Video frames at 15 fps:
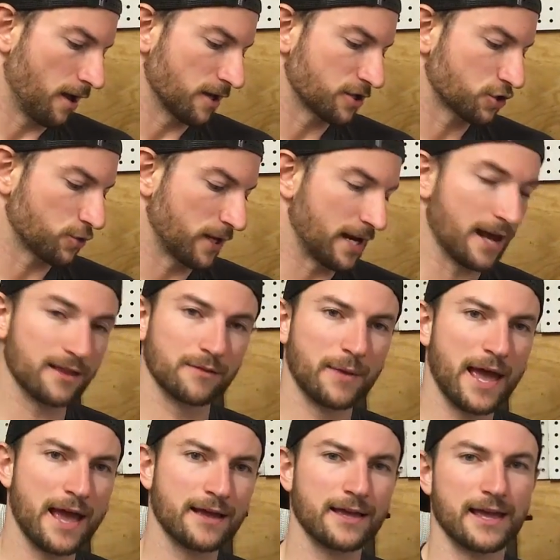straight out of the
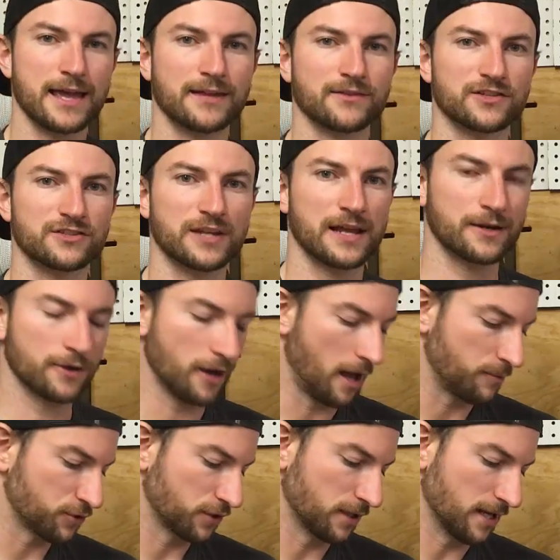bag. And the standard
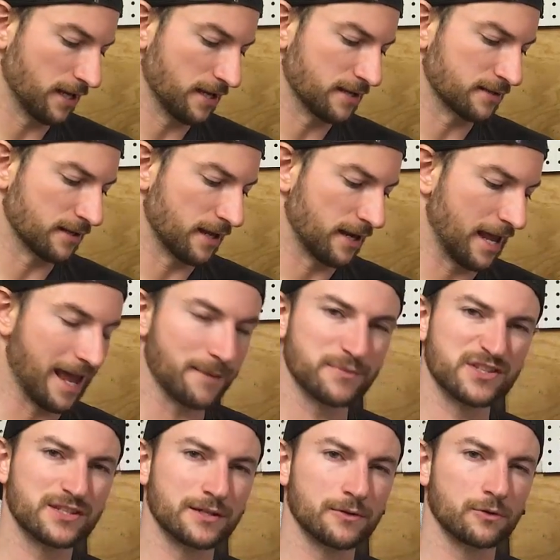option is an AM
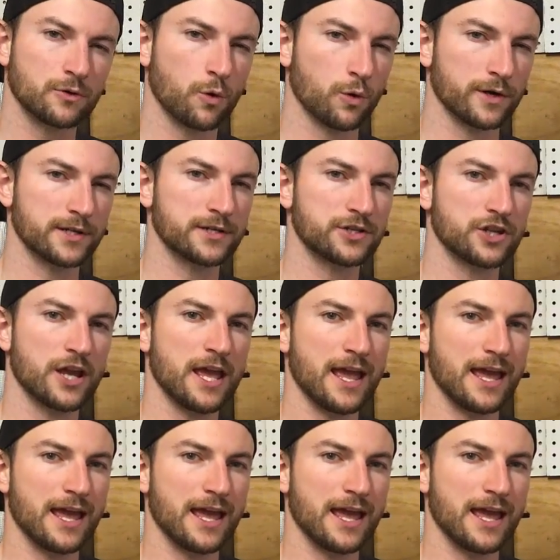steel cordage